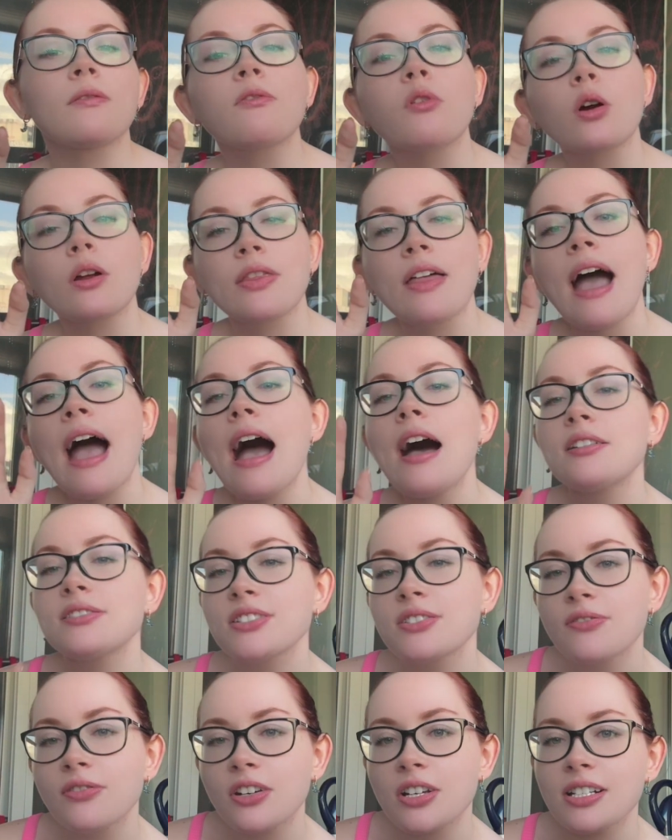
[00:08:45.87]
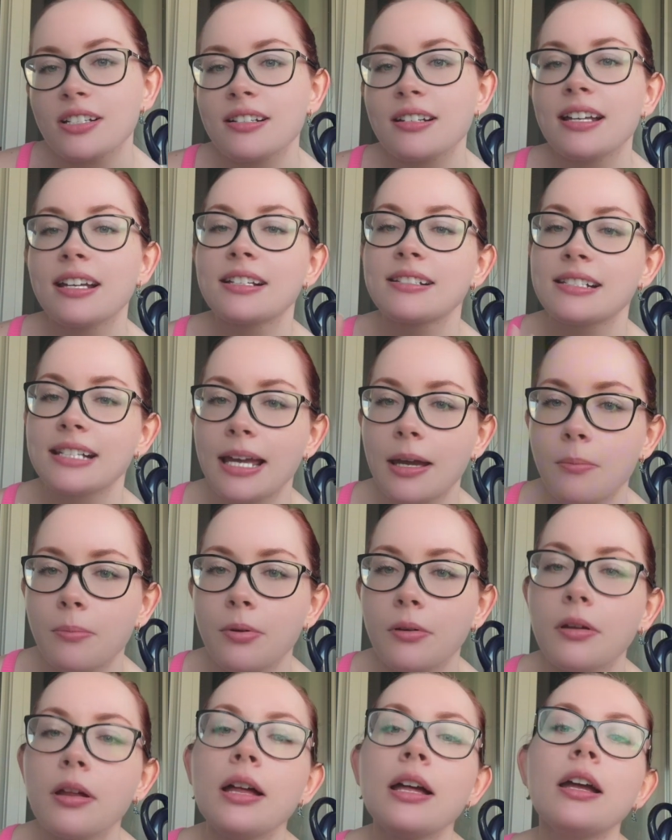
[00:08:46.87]
fourth house, for
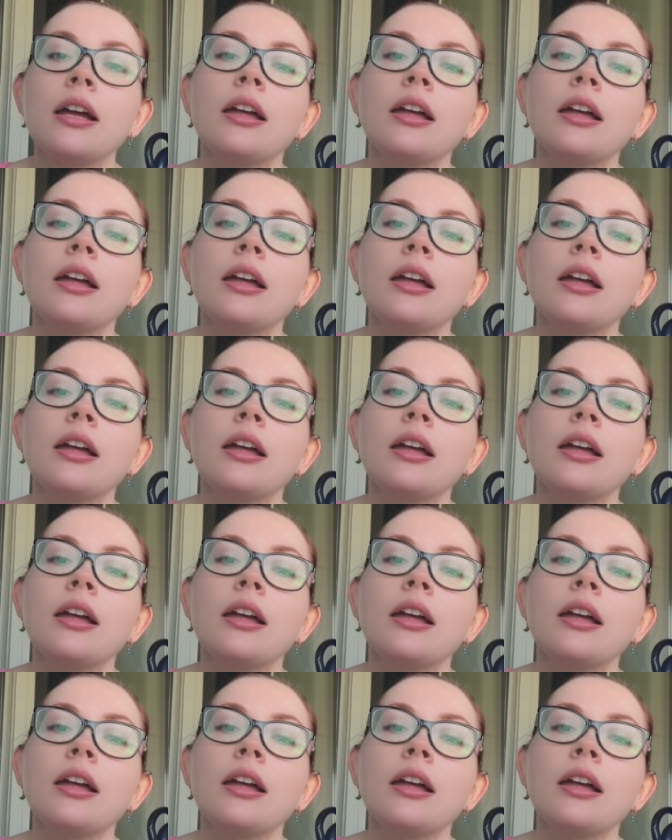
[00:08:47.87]
example.